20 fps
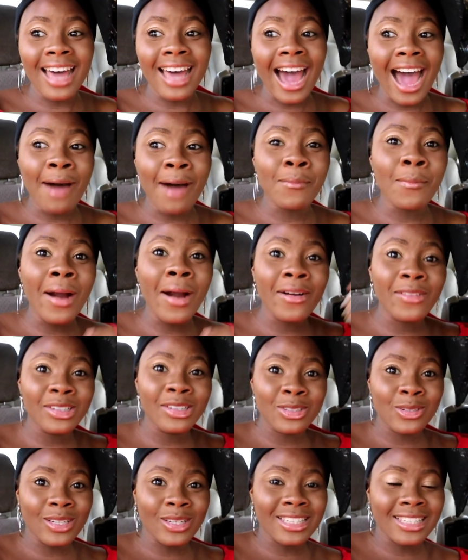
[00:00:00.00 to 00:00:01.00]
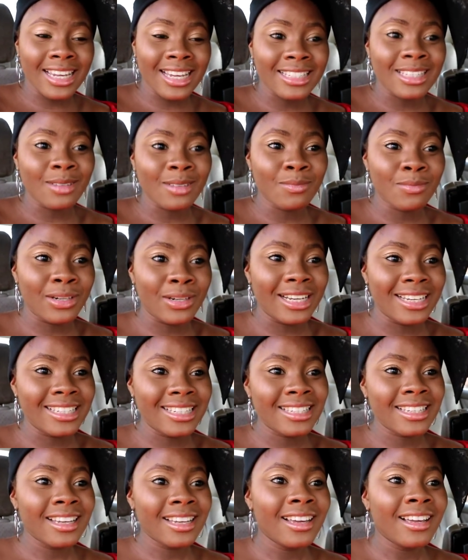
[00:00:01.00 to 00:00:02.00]
that are married to a certain
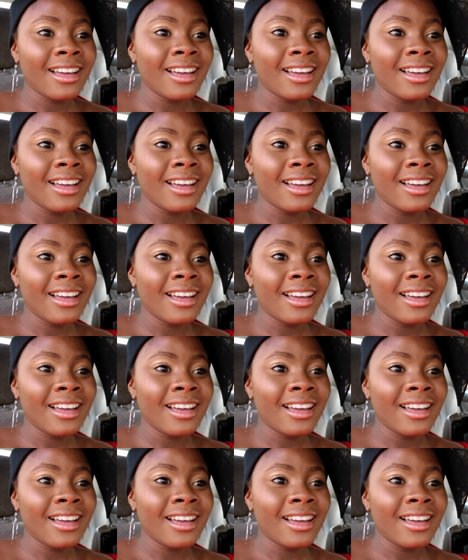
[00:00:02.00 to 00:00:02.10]
place.